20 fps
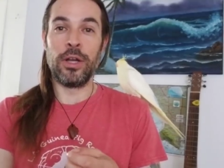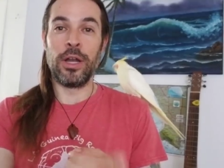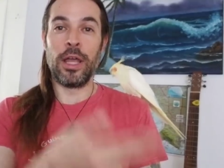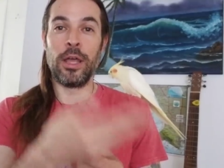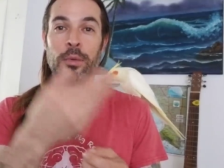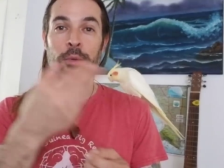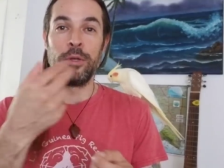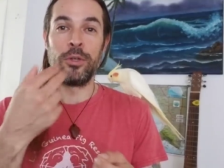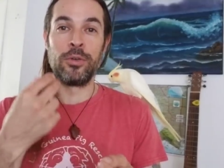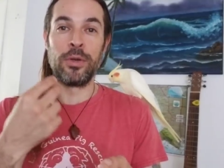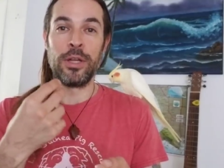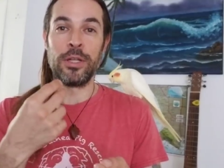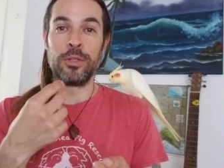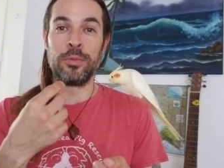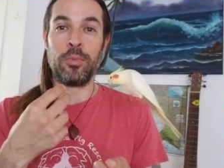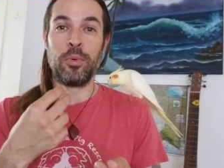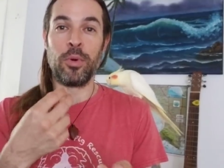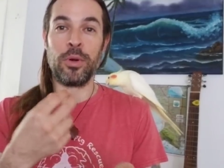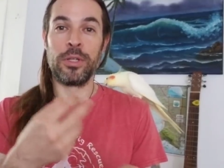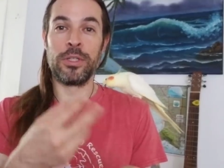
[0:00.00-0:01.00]
and I would
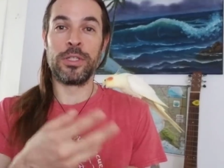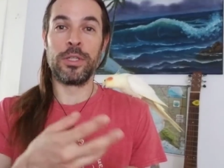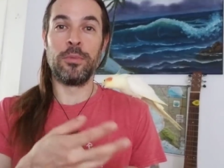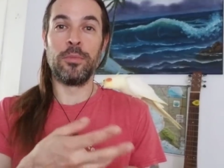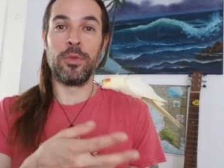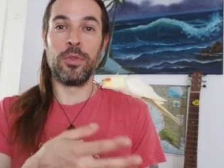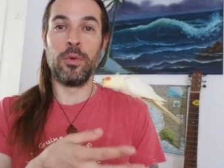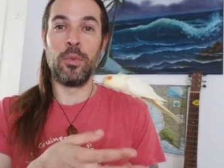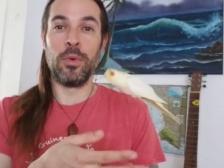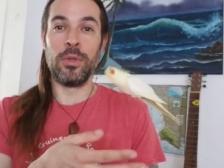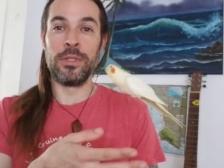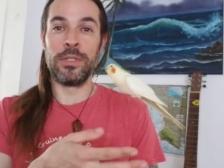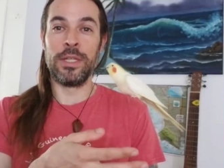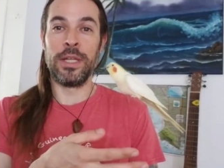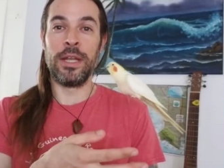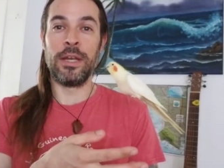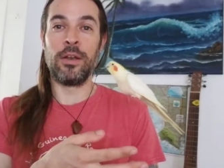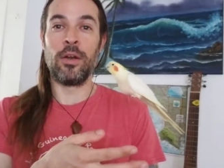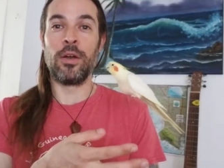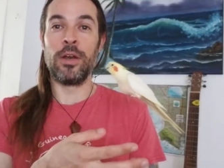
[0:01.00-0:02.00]
transport some of the ones
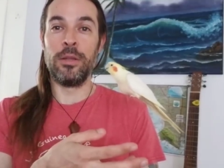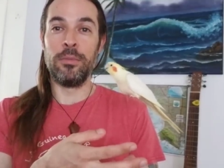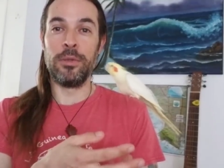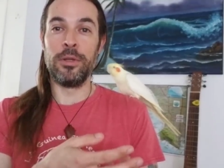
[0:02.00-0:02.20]
that had already